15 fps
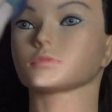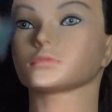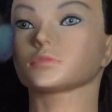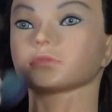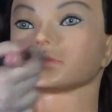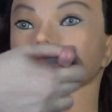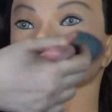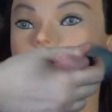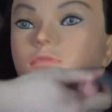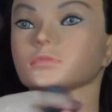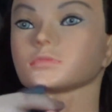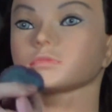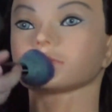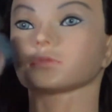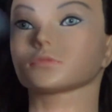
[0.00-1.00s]

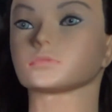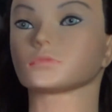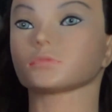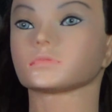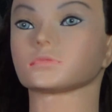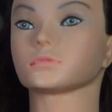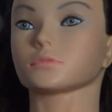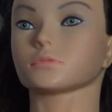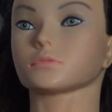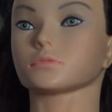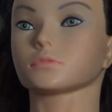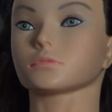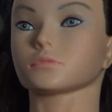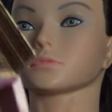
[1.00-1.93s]
(no one is talking)